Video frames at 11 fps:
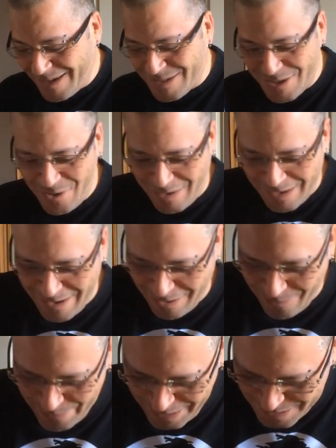There's a note on here.
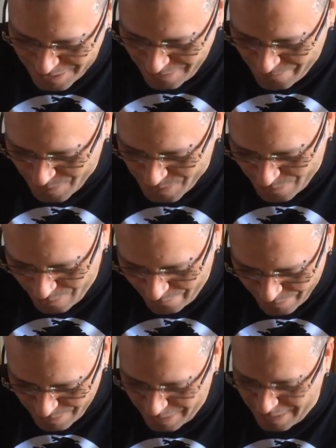I'll read it, too. First, we'll go
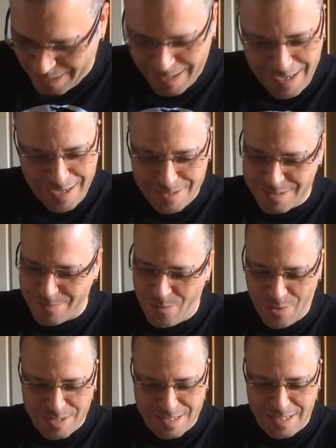over, again, some
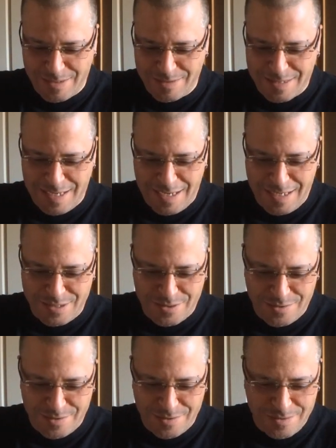more stickers, guys.
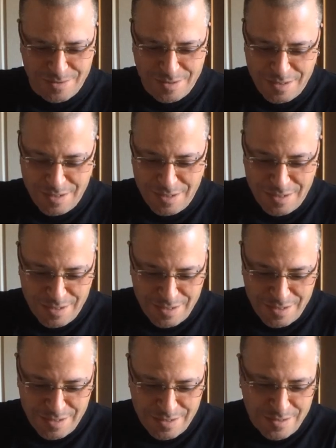Oh,
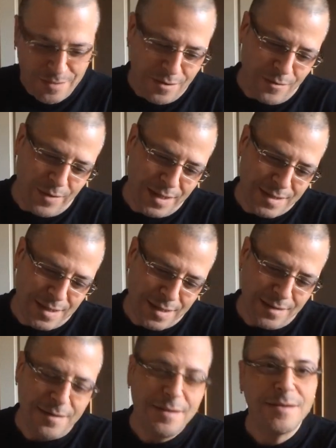wait a
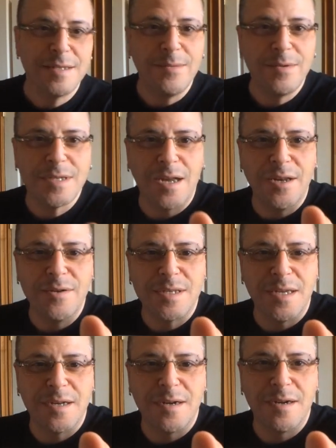second. Timo's got a new
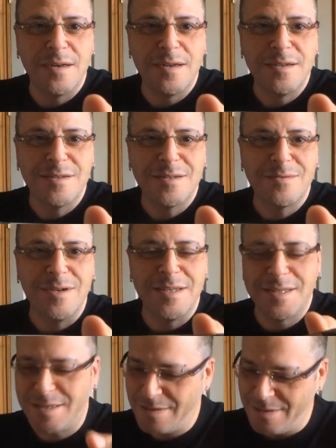sticker.
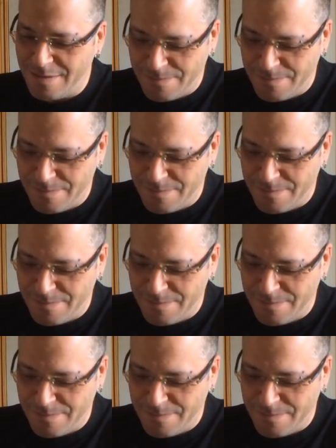Sweet.